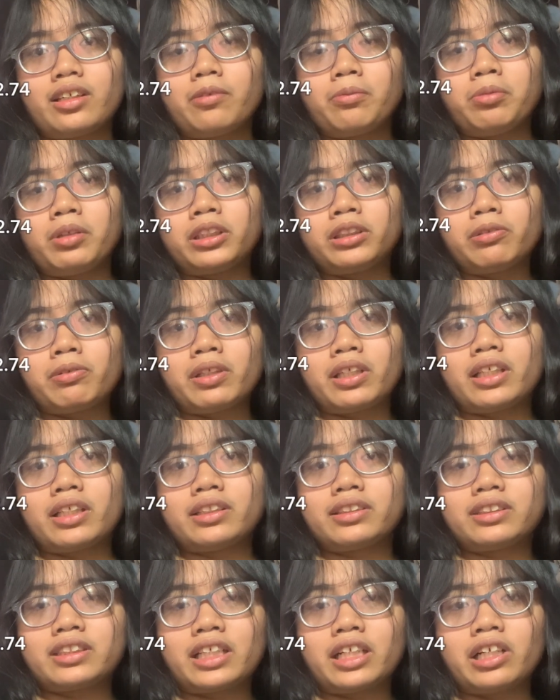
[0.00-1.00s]
which we
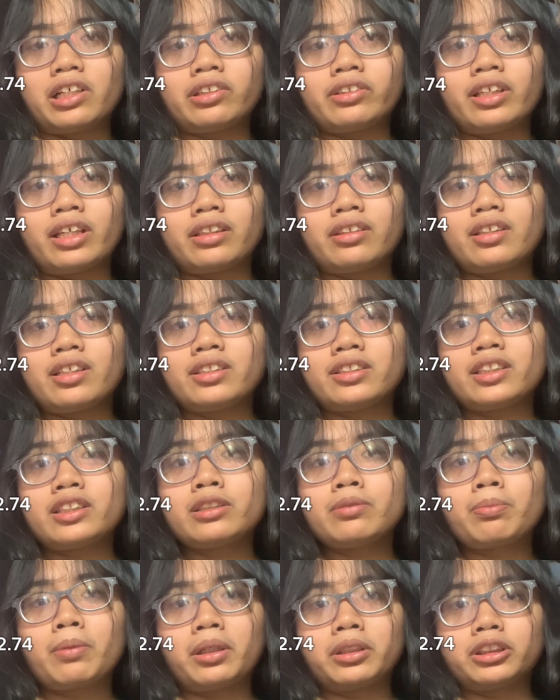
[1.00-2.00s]
can tell that this
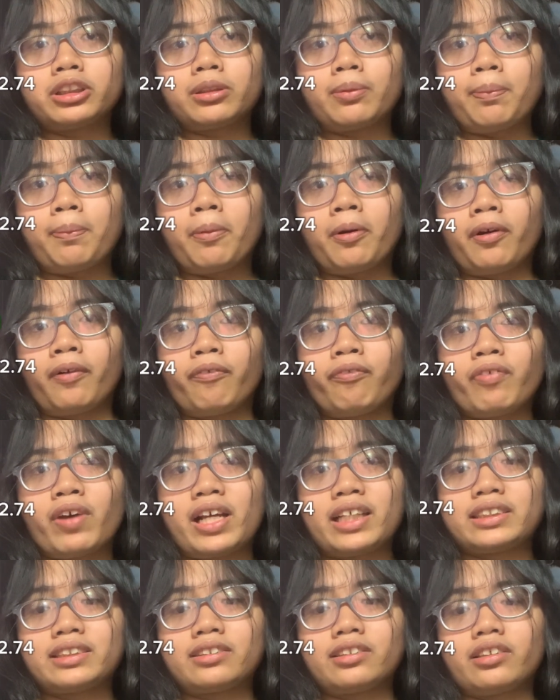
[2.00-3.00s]
is much more
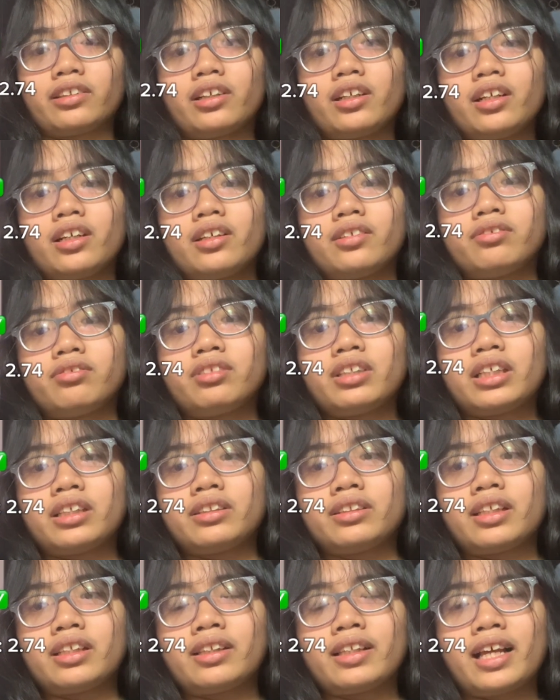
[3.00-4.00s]
faster than
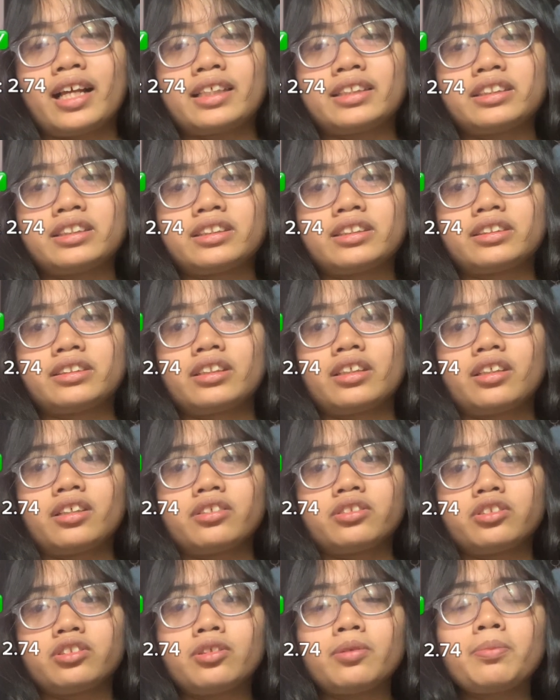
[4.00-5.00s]
the last
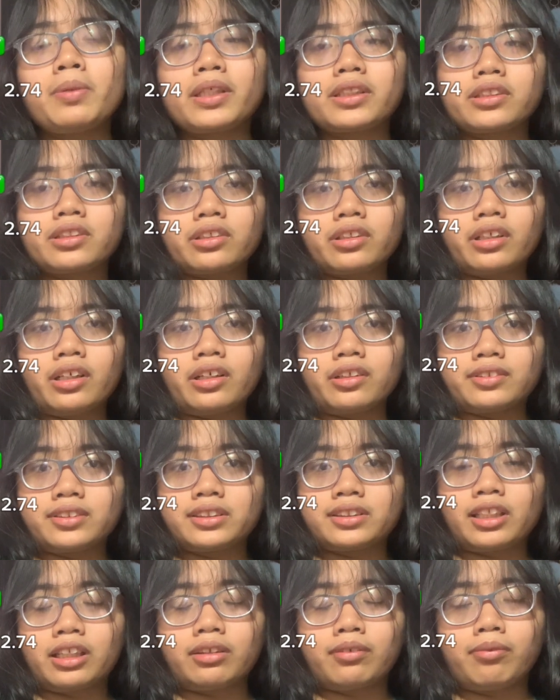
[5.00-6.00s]
2
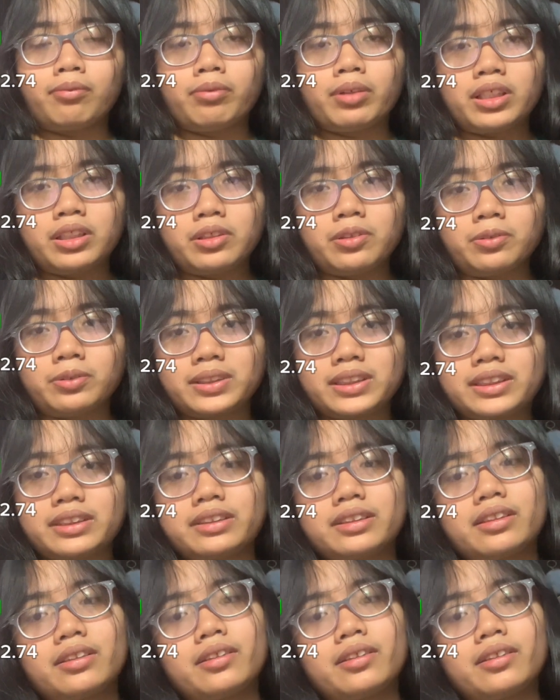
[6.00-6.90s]
materials that we used.